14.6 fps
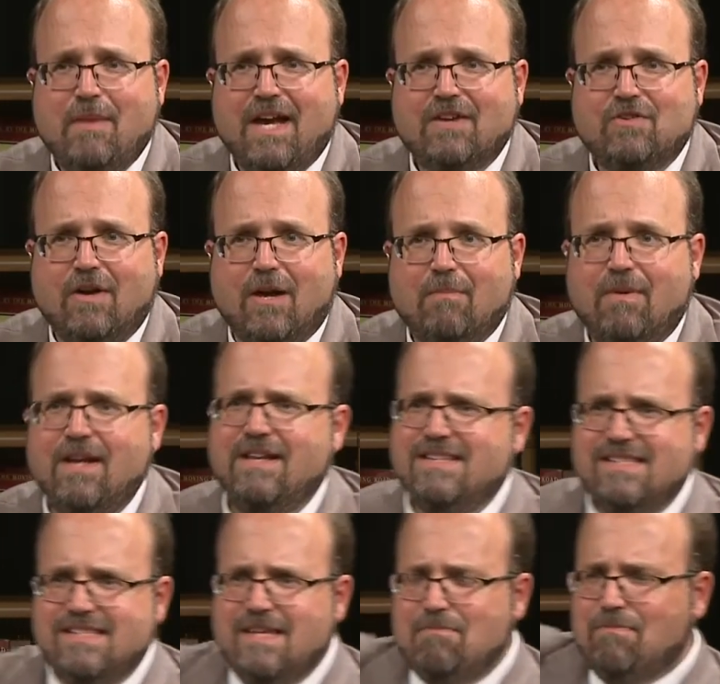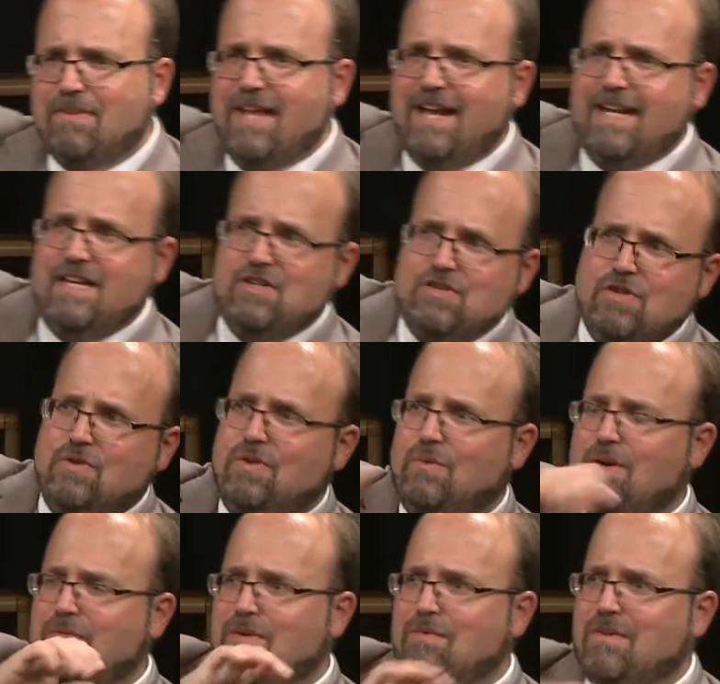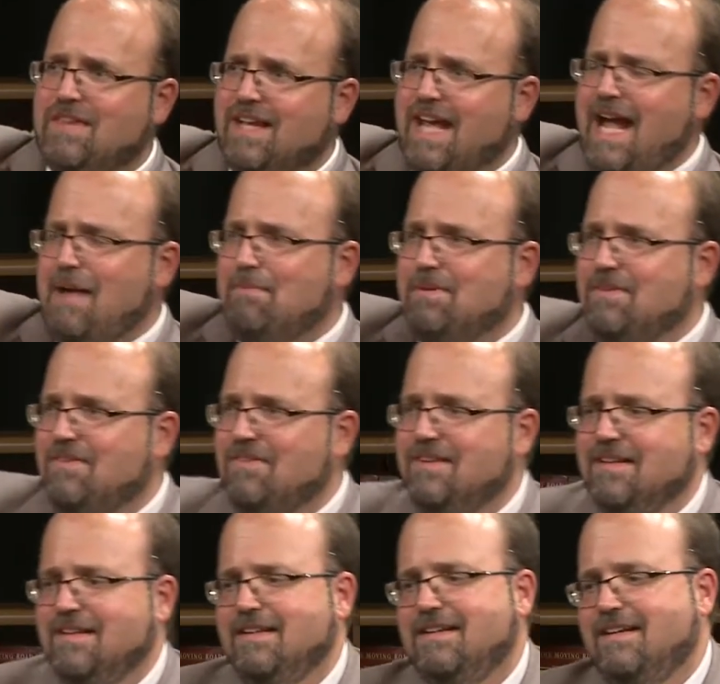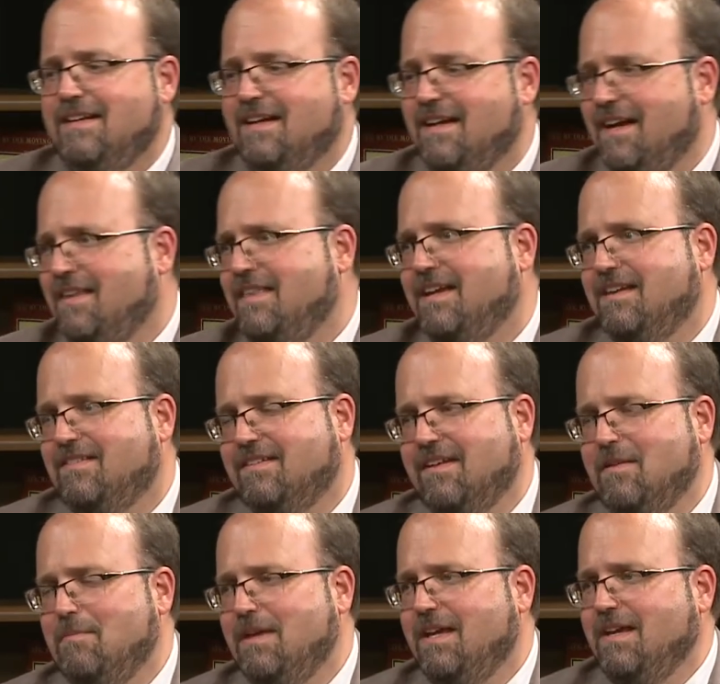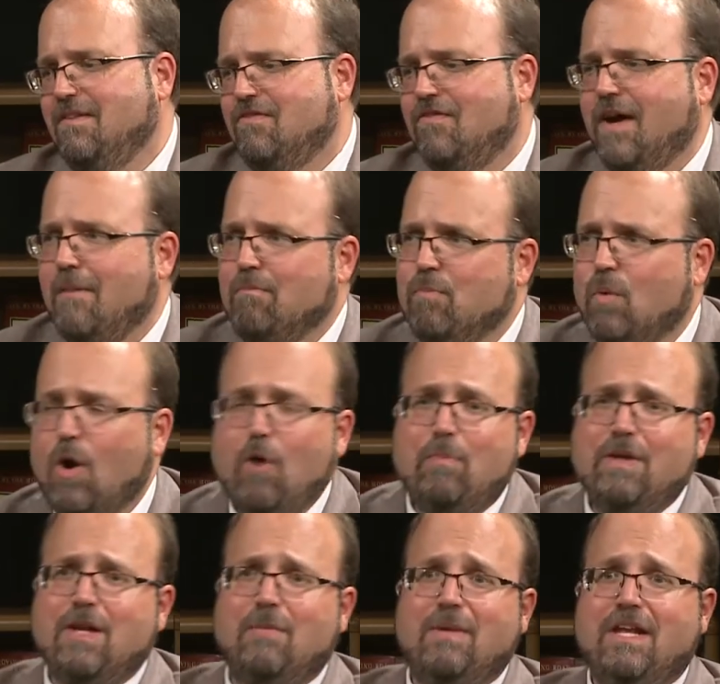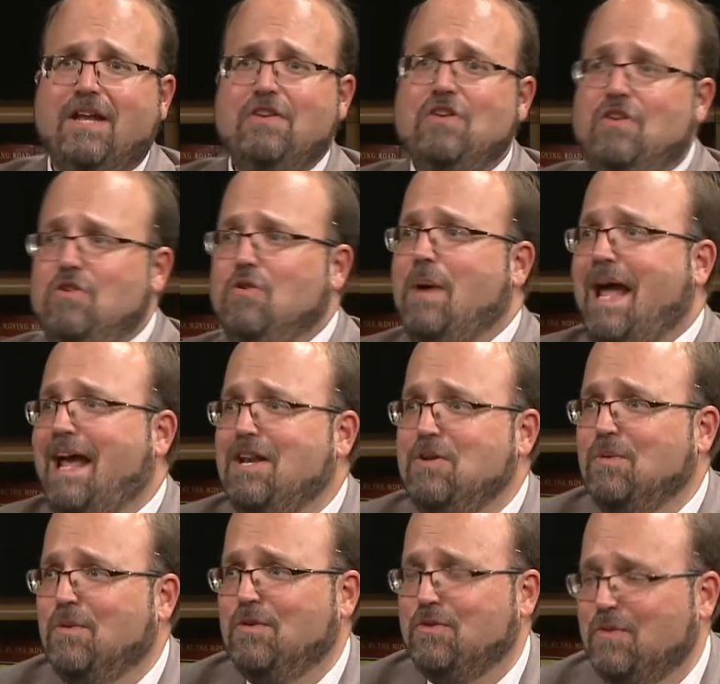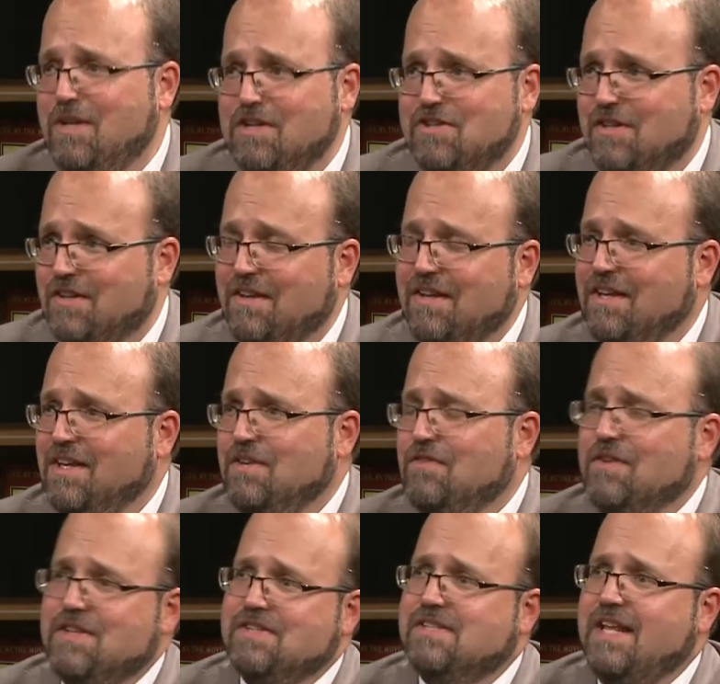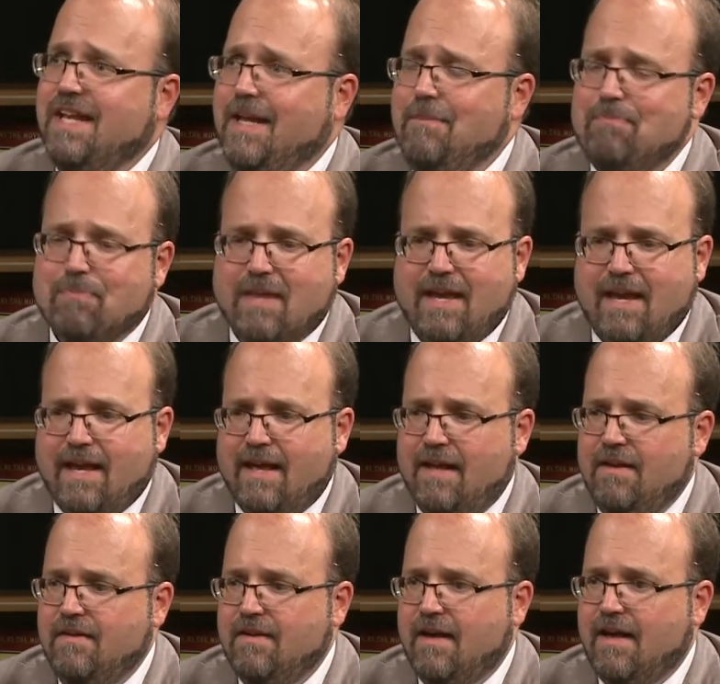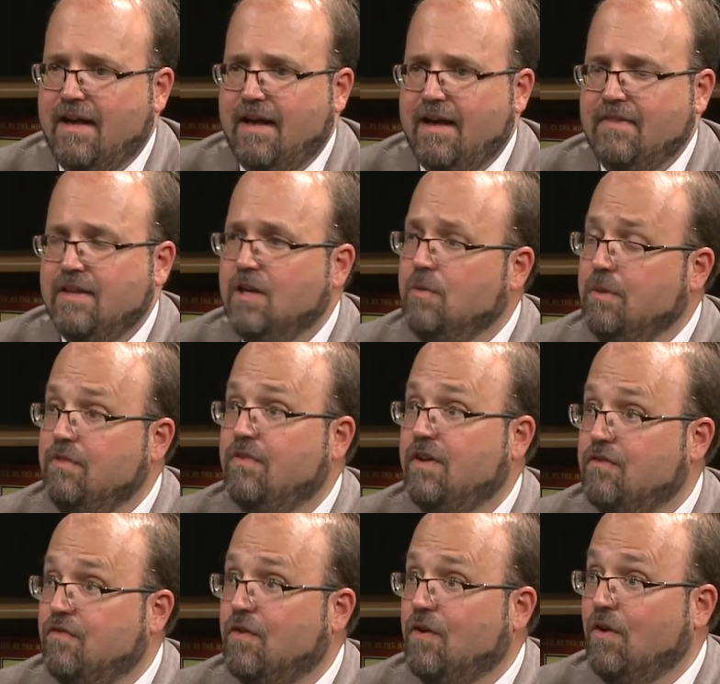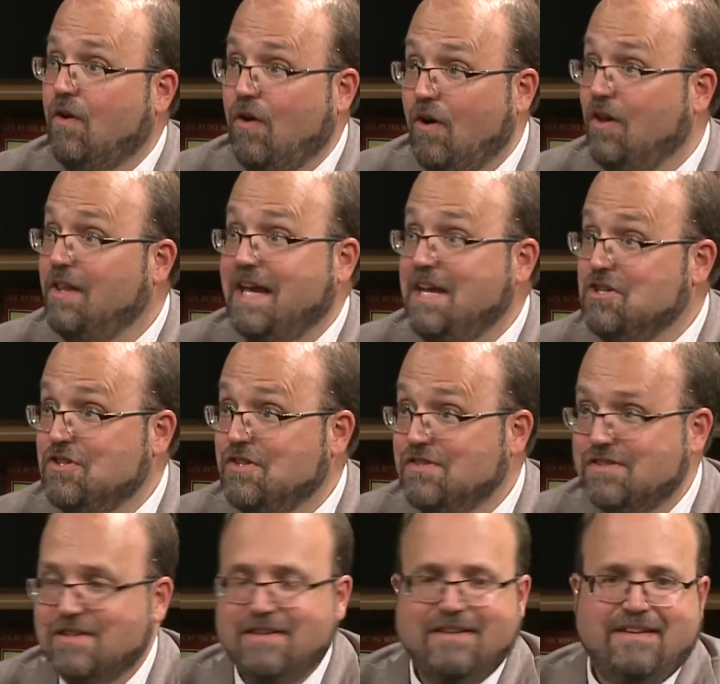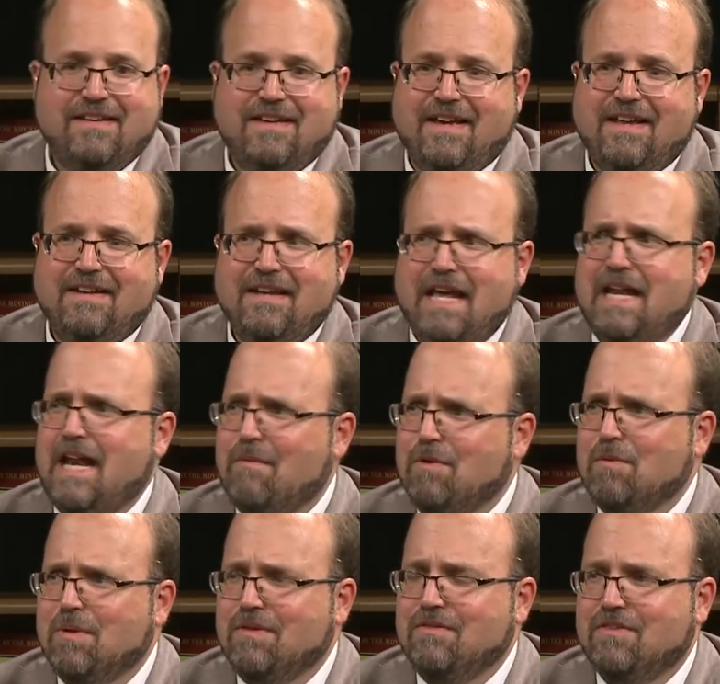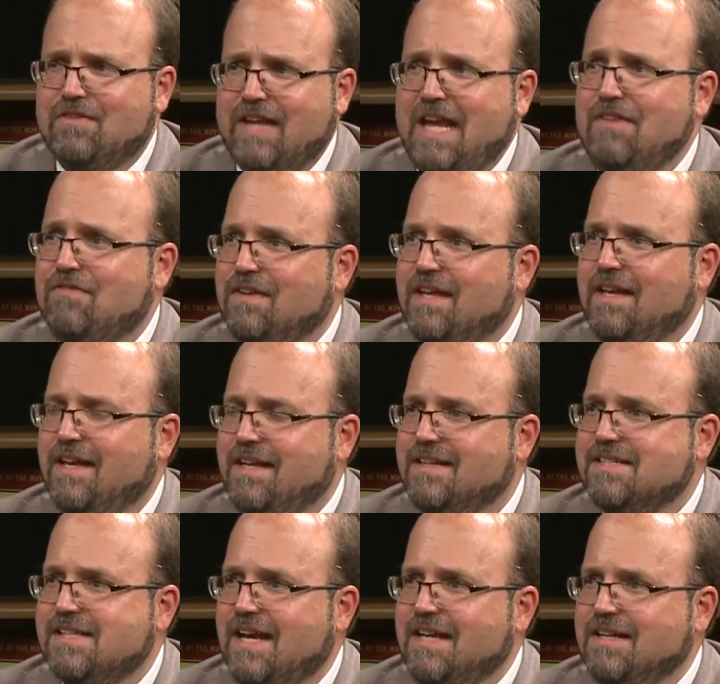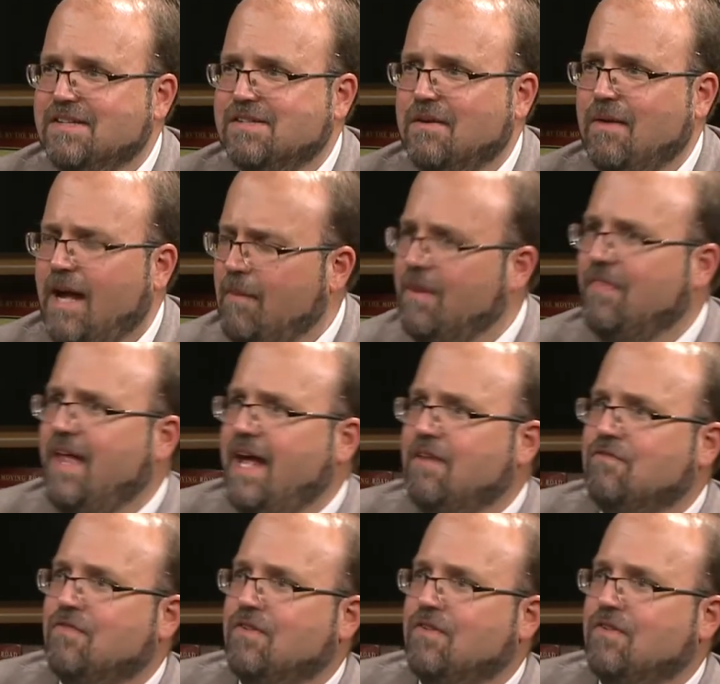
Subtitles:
the backdrop, right? Zip lining to the river with the Capitol. I think it's going to be fun. We're hoping it'll be a new annual tradition for the city, and I think it'll be fun for all ages and everyone, safe and exciting. So how about that